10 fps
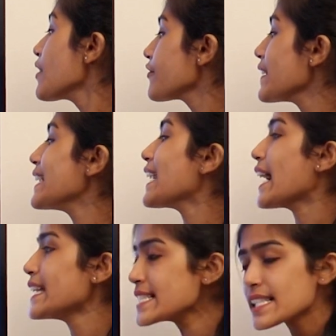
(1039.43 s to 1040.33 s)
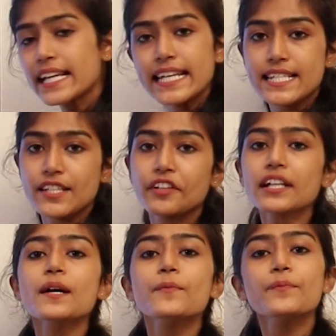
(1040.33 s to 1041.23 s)
Felines is
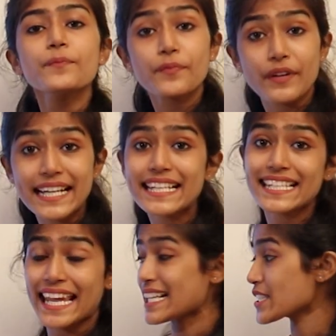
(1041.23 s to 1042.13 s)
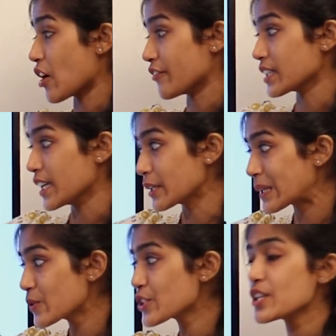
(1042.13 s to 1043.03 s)
our predicate of the
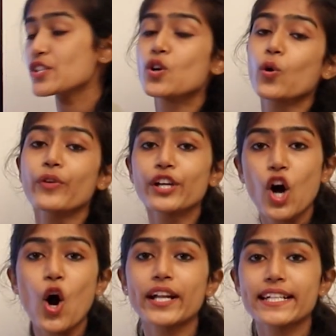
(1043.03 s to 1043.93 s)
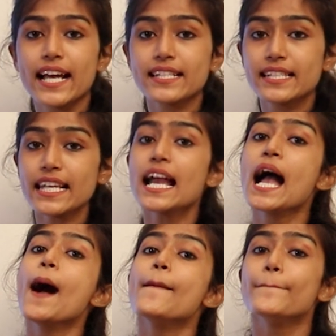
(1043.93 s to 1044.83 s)
conclusion. So, we call it as the
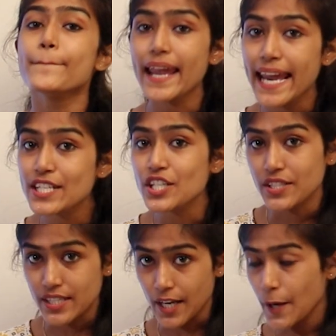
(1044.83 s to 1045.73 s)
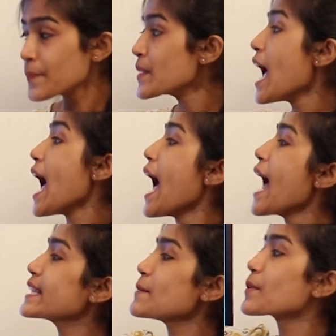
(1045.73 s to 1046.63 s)
major term,
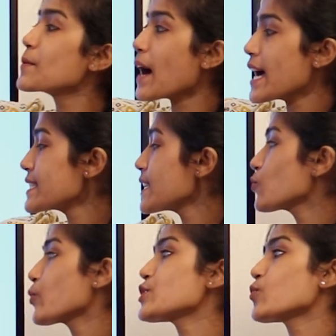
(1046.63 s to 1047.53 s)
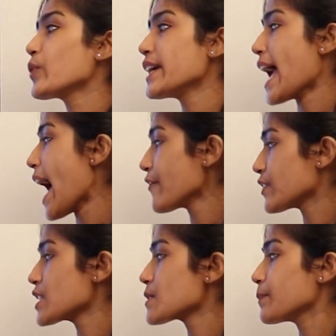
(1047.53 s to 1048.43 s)
and the premise in which we
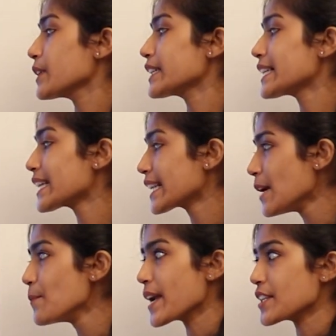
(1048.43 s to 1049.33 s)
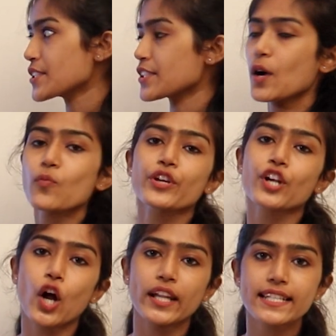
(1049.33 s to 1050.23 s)
have this particular major term, we
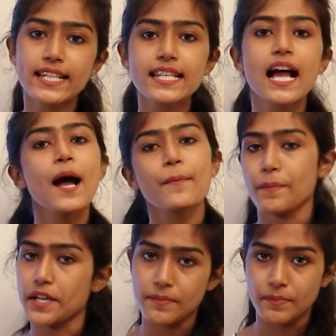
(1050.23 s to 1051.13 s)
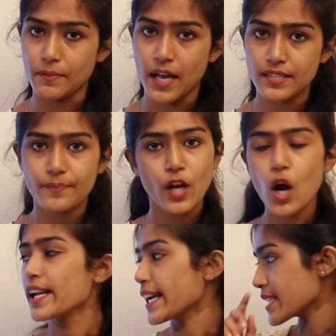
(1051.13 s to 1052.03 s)
call it as major premise.
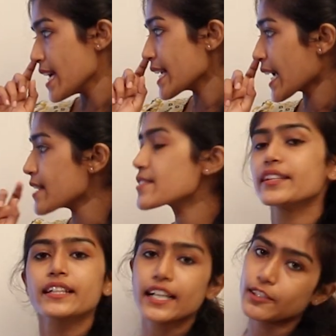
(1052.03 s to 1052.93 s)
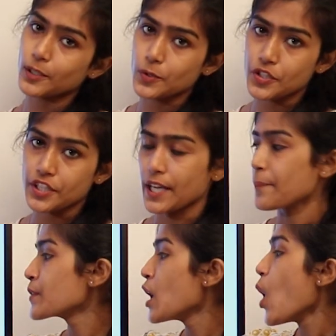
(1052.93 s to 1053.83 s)
Alright, consider the conclusion here.
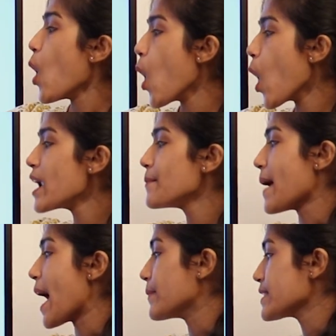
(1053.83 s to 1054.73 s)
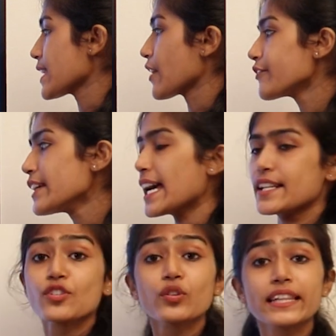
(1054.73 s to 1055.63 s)
All mammals are
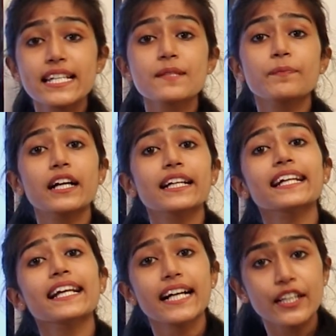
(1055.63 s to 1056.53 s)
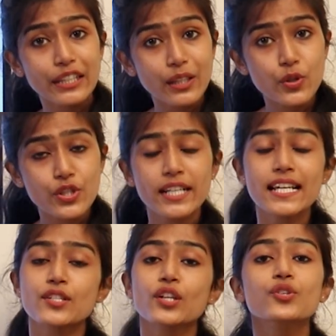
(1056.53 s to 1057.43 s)
felines. So, this particular conclusion
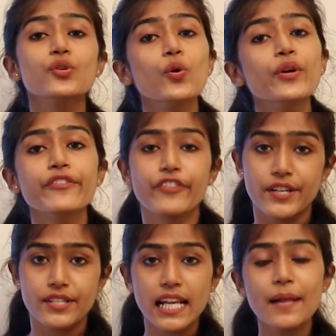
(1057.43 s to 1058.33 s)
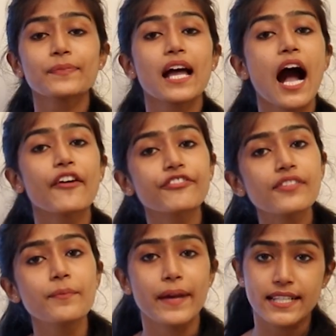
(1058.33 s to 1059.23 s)
is a universal
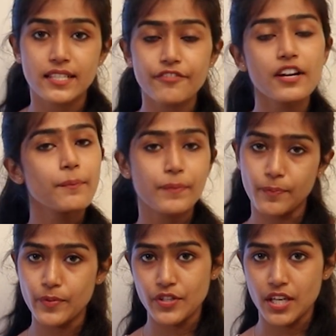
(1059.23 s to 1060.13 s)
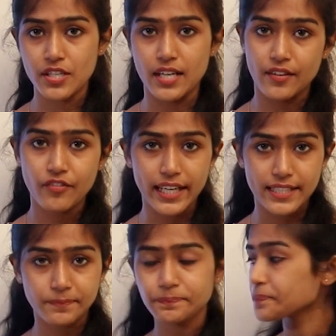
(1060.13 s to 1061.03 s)
affirmative preposition, right.